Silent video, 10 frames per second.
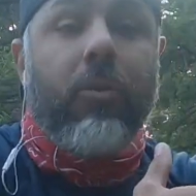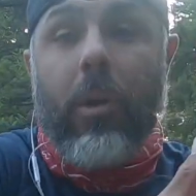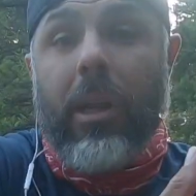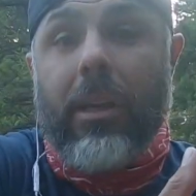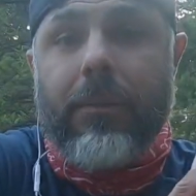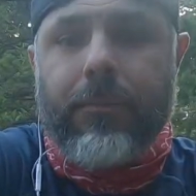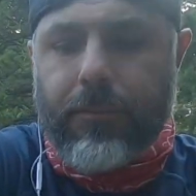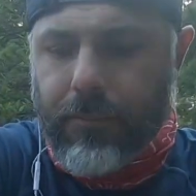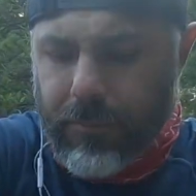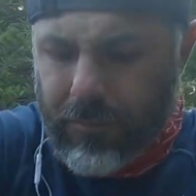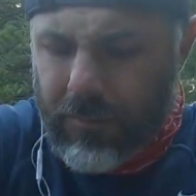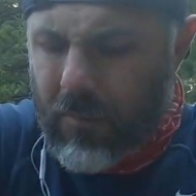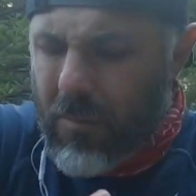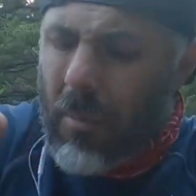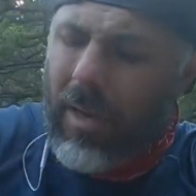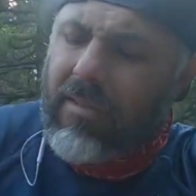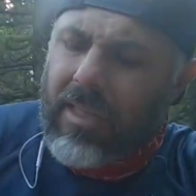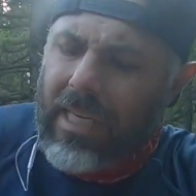money. Basically,